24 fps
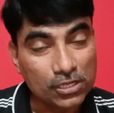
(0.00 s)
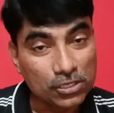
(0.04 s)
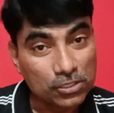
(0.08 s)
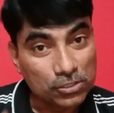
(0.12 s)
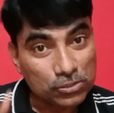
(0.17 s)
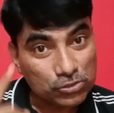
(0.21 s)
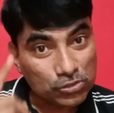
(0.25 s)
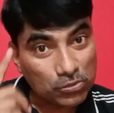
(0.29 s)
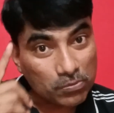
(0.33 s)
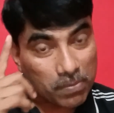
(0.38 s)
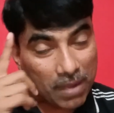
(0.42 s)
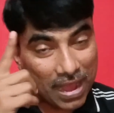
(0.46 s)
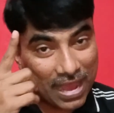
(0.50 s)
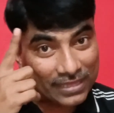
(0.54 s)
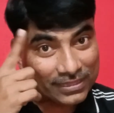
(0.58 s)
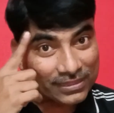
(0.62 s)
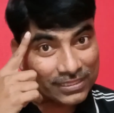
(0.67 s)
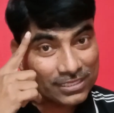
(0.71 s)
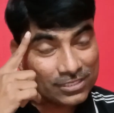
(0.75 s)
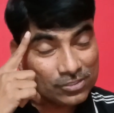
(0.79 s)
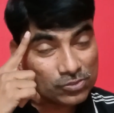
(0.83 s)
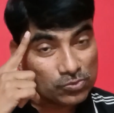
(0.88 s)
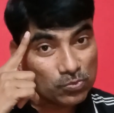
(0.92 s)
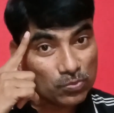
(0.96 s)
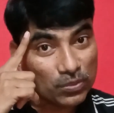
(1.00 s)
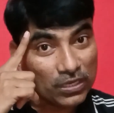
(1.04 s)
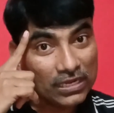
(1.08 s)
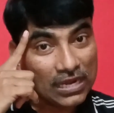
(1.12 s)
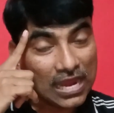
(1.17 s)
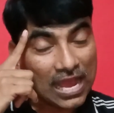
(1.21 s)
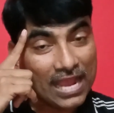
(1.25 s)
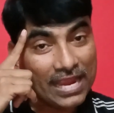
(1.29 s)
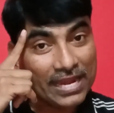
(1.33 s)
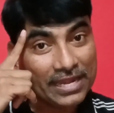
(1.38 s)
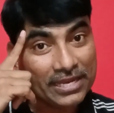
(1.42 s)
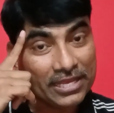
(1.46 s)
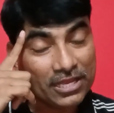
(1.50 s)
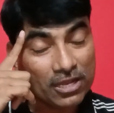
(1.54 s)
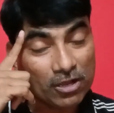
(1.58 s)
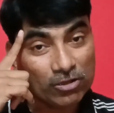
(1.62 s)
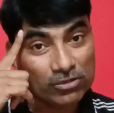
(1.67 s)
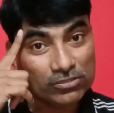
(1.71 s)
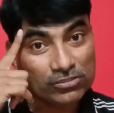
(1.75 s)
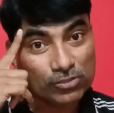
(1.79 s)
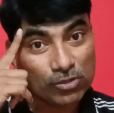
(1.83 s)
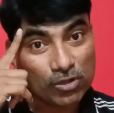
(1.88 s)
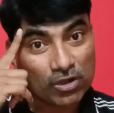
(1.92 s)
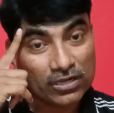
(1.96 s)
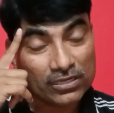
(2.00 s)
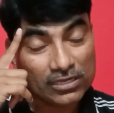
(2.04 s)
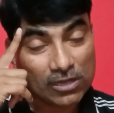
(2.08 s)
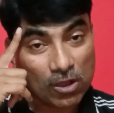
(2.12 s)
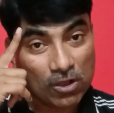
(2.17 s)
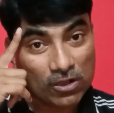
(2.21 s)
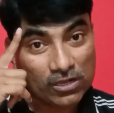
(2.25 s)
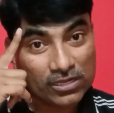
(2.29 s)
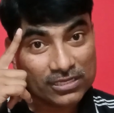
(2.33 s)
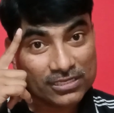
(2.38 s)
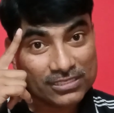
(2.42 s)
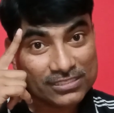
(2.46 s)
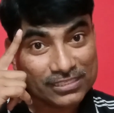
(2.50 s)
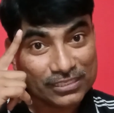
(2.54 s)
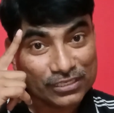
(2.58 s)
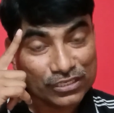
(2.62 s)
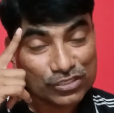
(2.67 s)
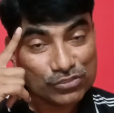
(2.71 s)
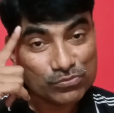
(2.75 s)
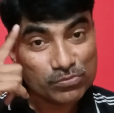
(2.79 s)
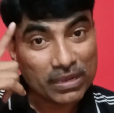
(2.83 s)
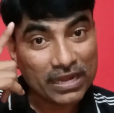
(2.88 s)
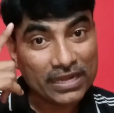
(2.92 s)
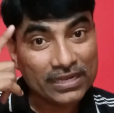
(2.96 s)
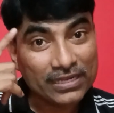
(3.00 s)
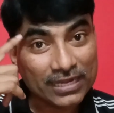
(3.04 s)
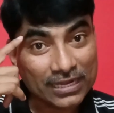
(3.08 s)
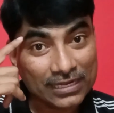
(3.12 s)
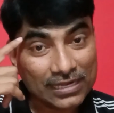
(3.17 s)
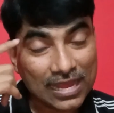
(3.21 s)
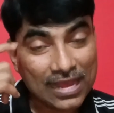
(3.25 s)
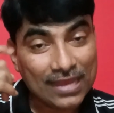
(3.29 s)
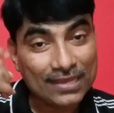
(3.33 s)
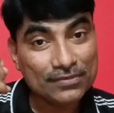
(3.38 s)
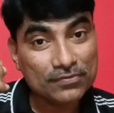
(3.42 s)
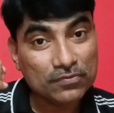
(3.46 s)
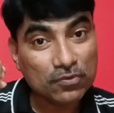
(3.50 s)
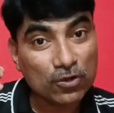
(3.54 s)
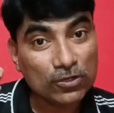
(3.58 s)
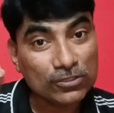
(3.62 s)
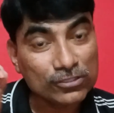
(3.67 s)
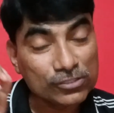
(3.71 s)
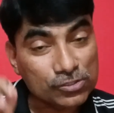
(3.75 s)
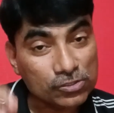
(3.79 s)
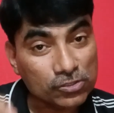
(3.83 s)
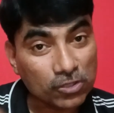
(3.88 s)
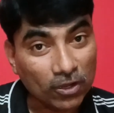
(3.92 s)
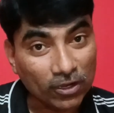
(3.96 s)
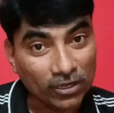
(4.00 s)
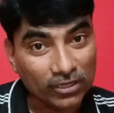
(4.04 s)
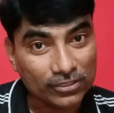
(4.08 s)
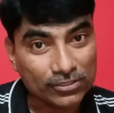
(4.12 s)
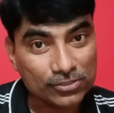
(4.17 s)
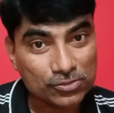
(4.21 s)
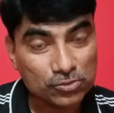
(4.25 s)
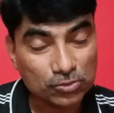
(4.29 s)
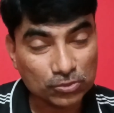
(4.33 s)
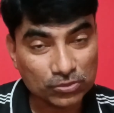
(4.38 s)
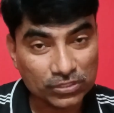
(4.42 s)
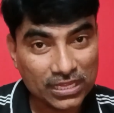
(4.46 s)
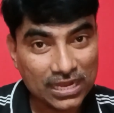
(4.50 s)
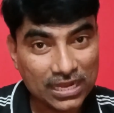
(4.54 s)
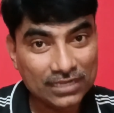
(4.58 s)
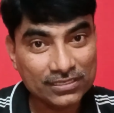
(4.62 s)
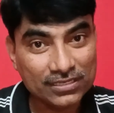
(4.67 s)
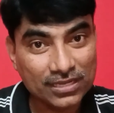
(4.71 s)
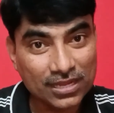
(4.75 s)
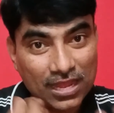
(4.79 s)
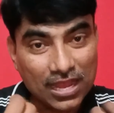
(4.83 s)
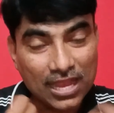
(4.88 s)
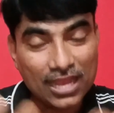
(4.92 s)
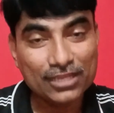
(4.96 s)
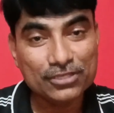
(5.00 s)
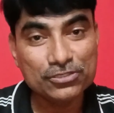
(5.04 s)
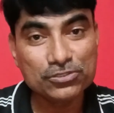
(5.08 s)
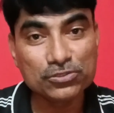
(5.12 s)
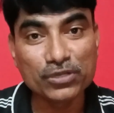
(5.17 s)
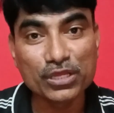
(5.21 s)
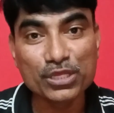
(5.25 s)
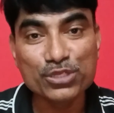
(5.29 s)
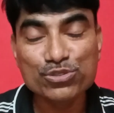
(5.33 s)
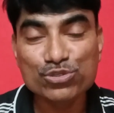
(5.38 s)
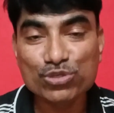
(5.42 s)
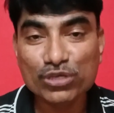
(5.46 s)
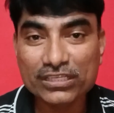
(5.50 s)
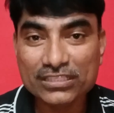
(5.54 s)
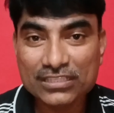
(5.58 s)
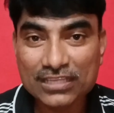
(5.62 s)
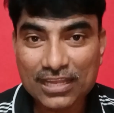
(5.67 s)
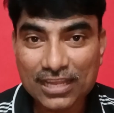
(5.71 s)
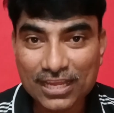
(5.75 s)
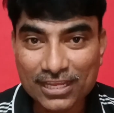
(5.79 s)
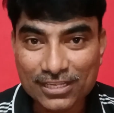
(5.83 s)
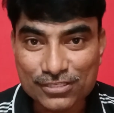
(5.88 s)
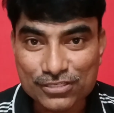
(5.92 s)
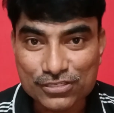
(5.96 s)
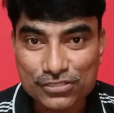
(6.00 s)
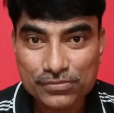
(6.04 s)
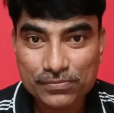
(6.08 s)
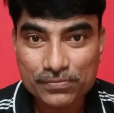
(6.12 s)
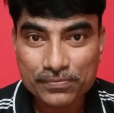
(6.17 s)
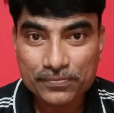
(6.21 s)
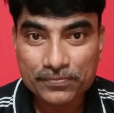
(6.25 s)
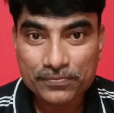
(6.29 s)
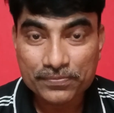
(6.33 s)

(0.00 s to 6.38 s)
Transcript: So by this one idea or thought occurs in his mind that I want salt so that I should enjoy the lunch.